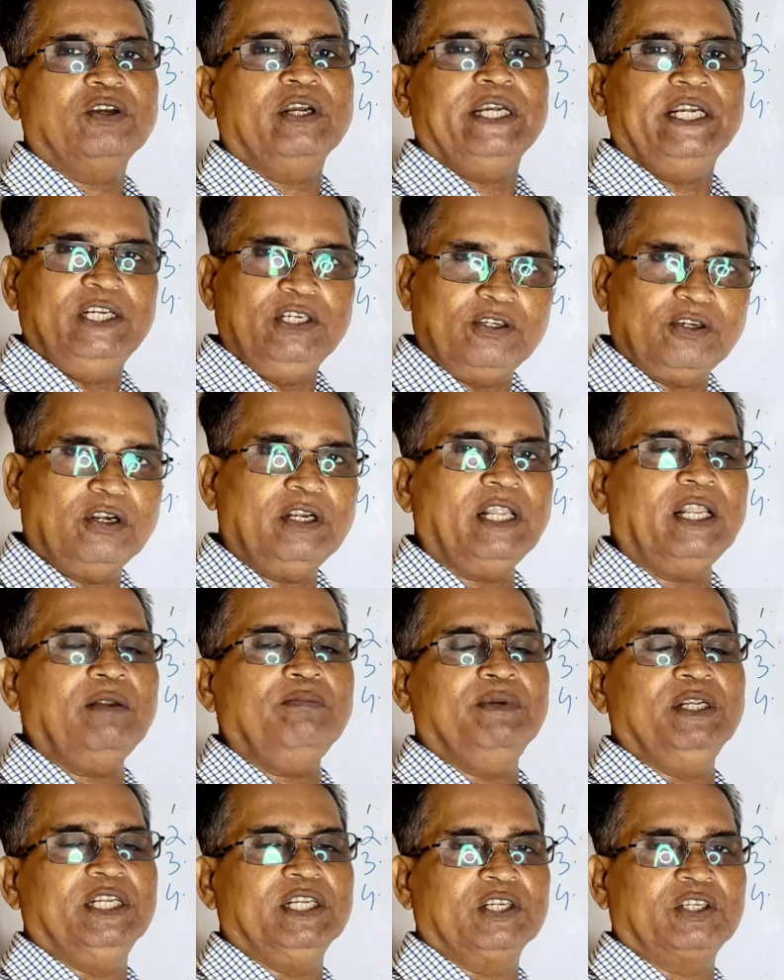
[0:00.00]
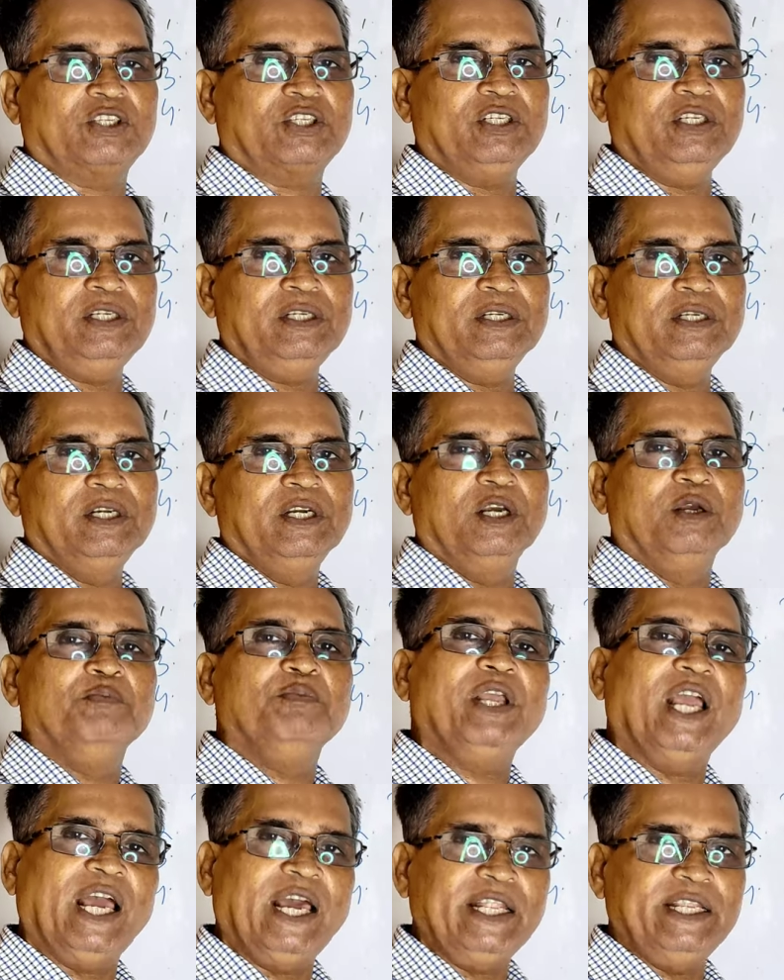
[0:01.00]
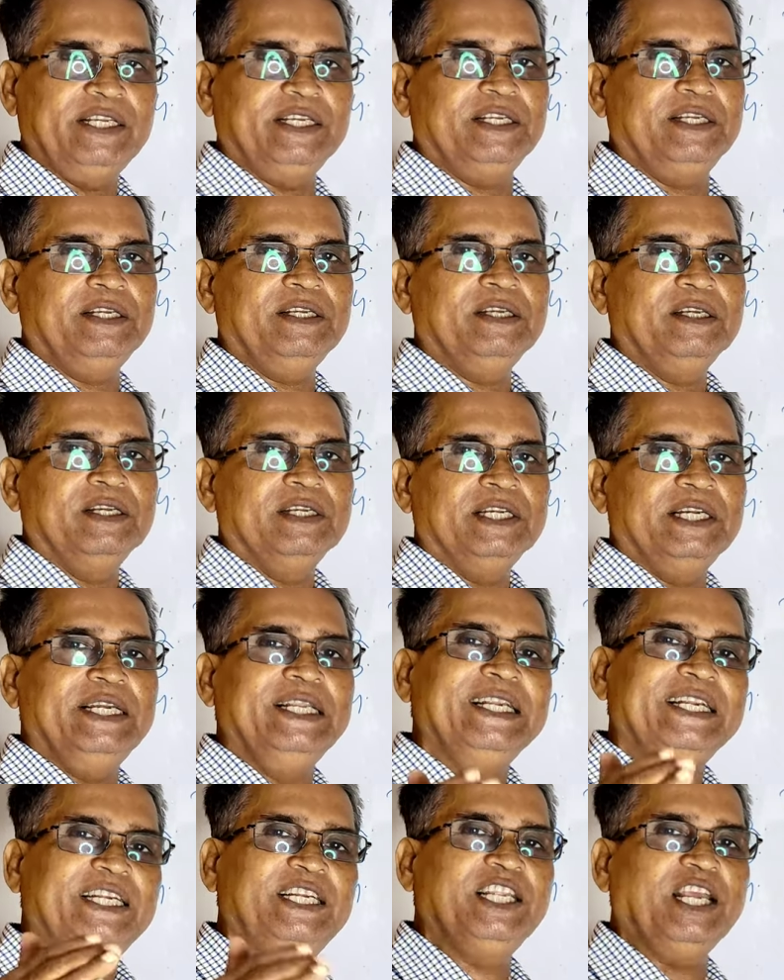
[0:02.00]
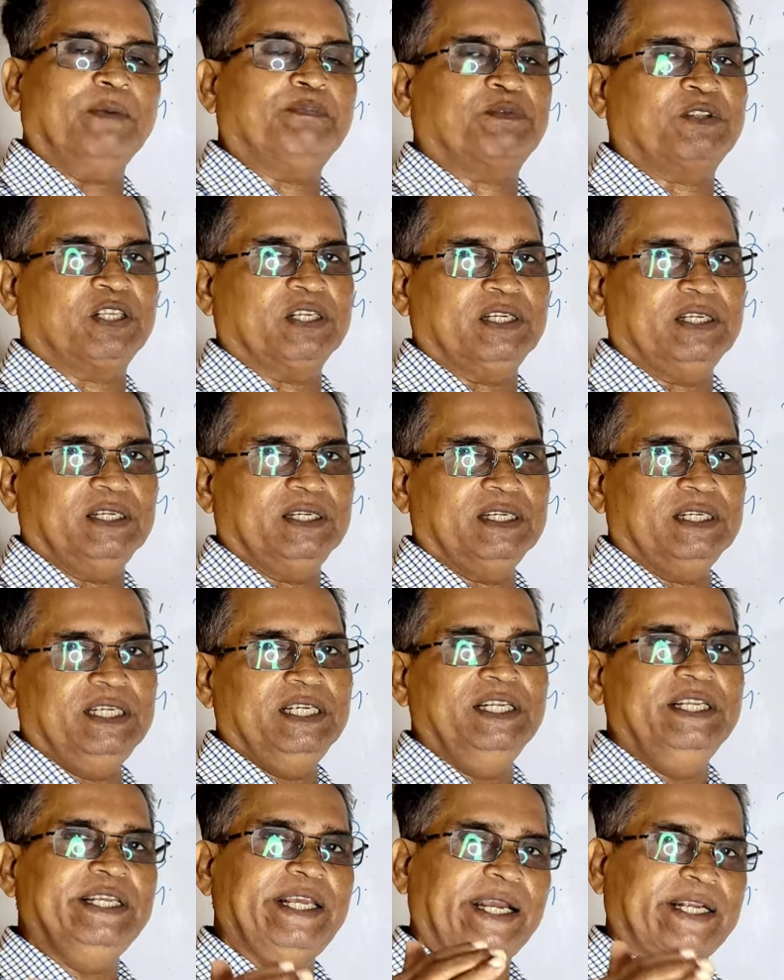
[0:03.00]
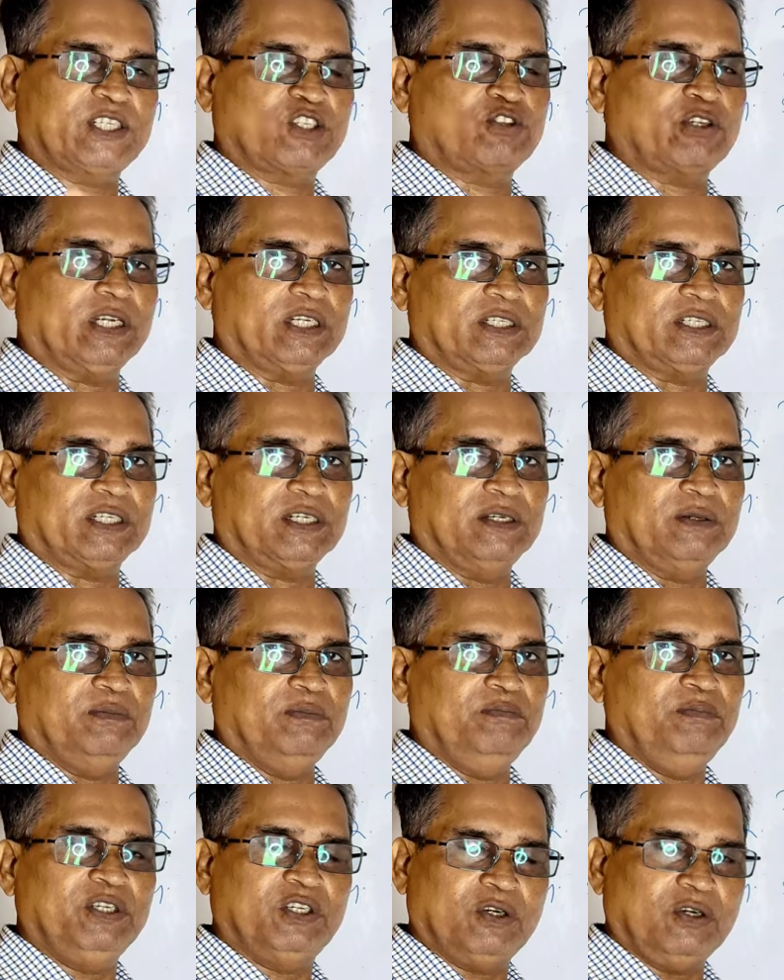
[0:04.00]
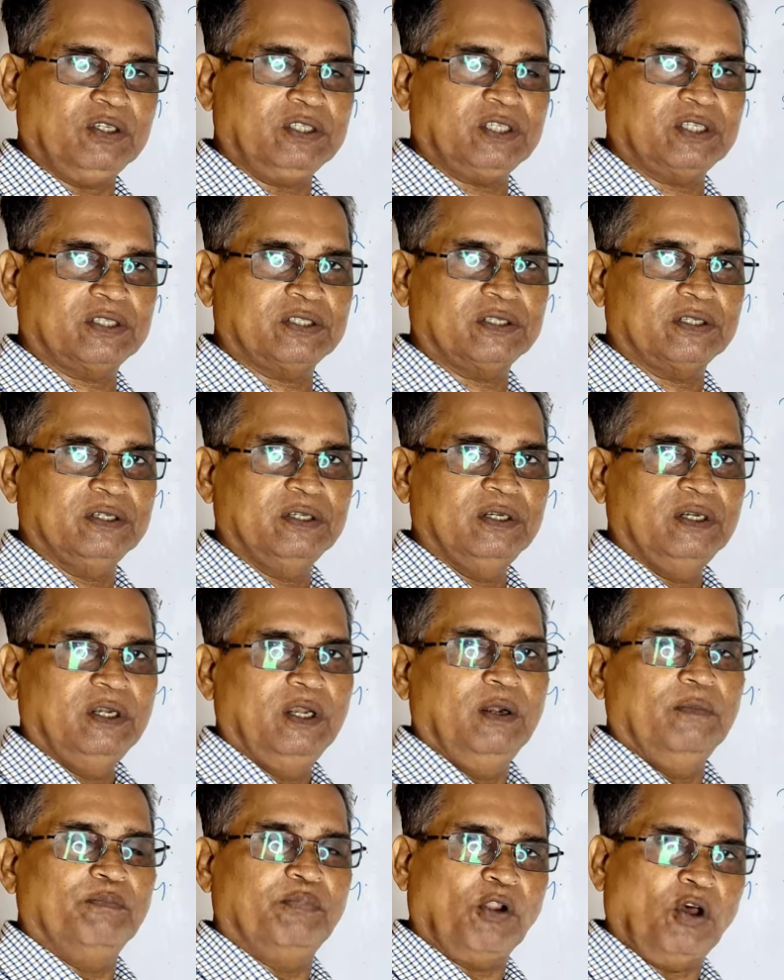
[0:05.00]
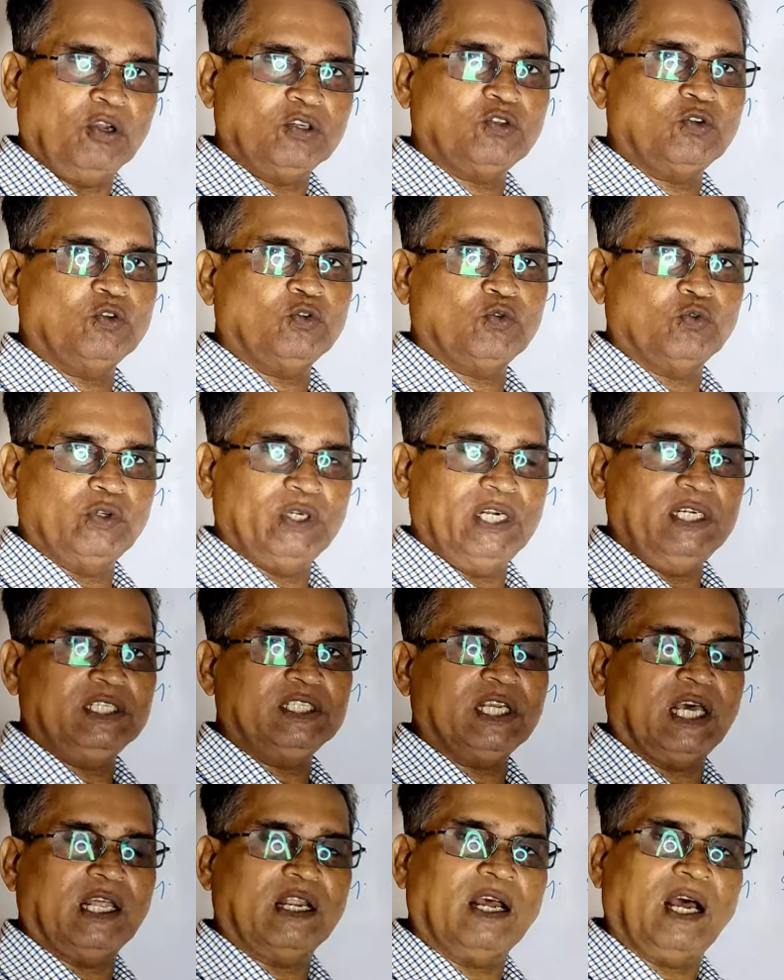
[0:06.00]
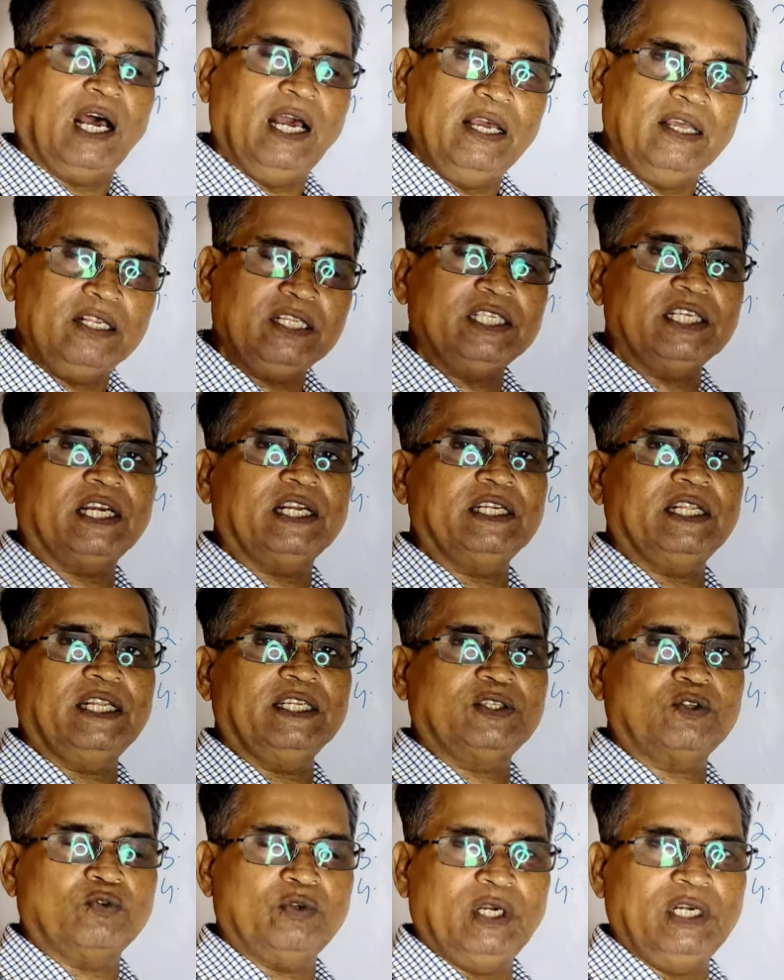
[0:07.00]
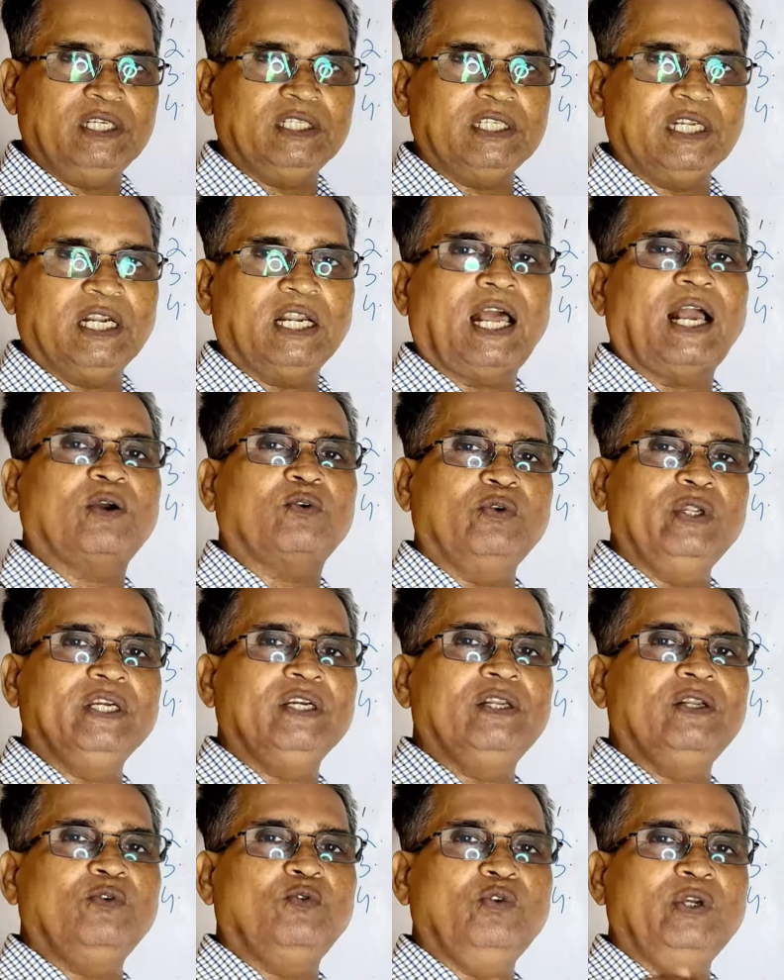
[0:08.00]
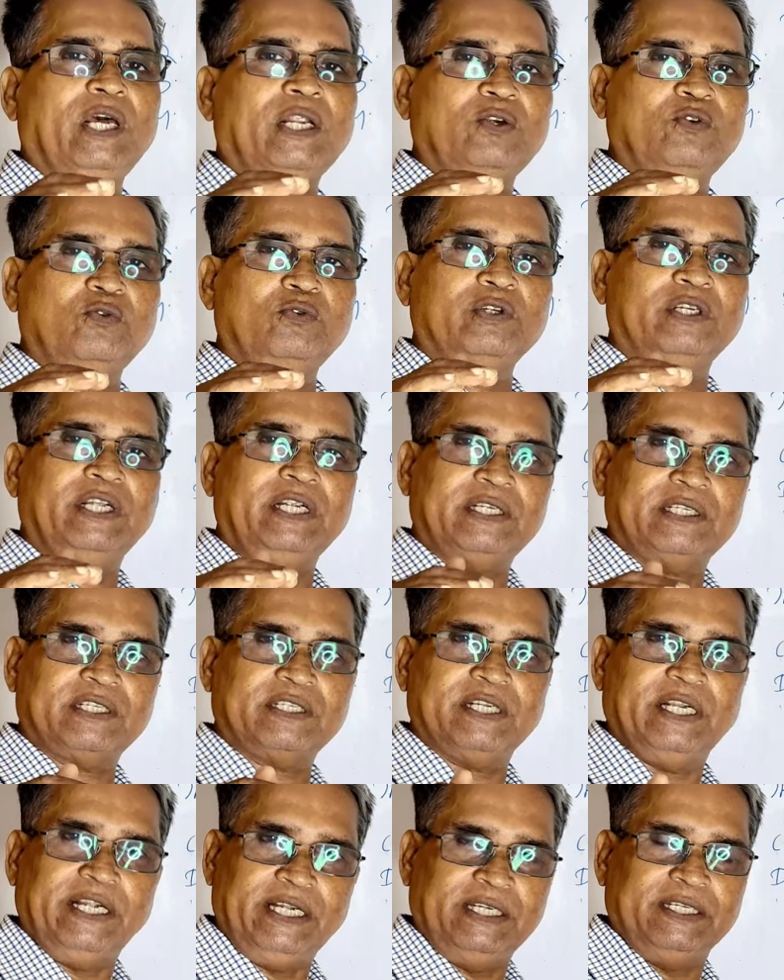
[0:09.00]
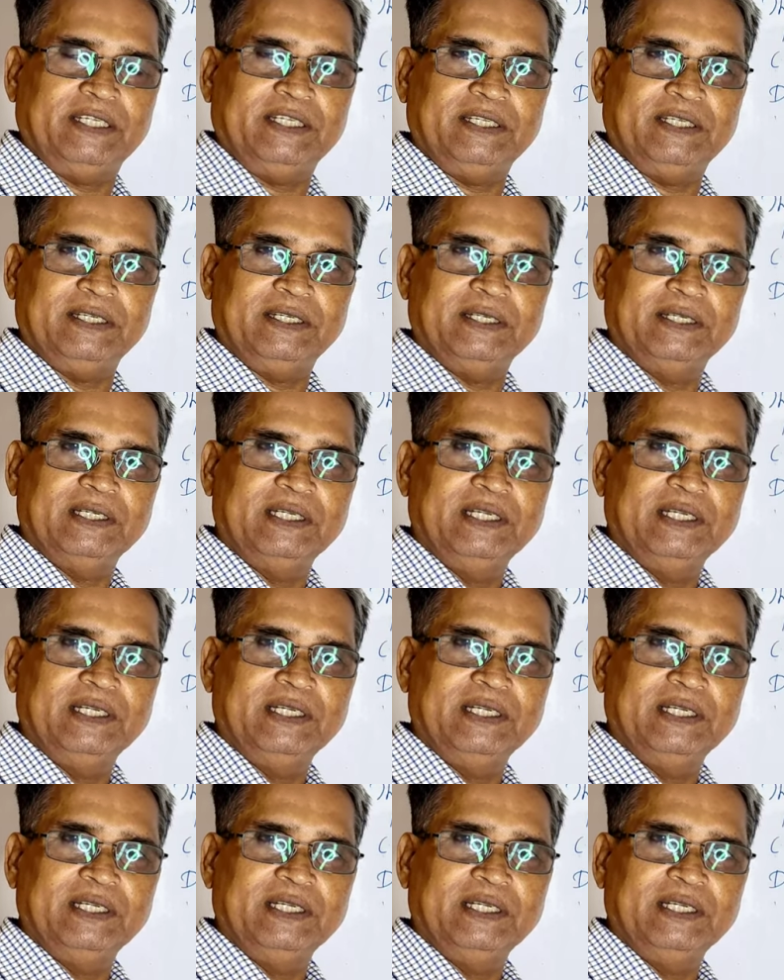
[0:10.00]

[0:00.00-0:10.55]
the internal meaning, Bihari in depth, in extent, because plus two students are higher secondary students, and accordingly we are to get ready